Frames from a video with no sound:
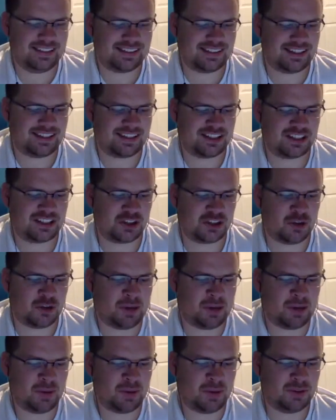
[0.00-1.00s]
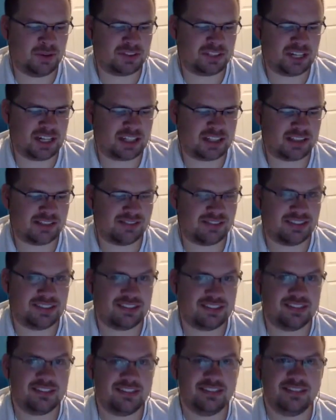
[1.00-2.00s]
like the Joe Mauer of
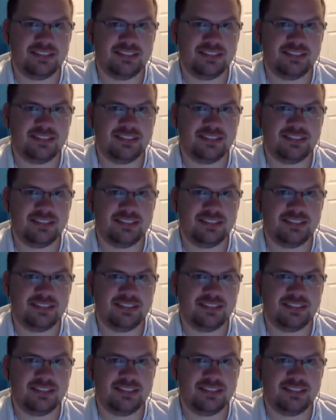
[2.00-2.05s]
Jacksonville.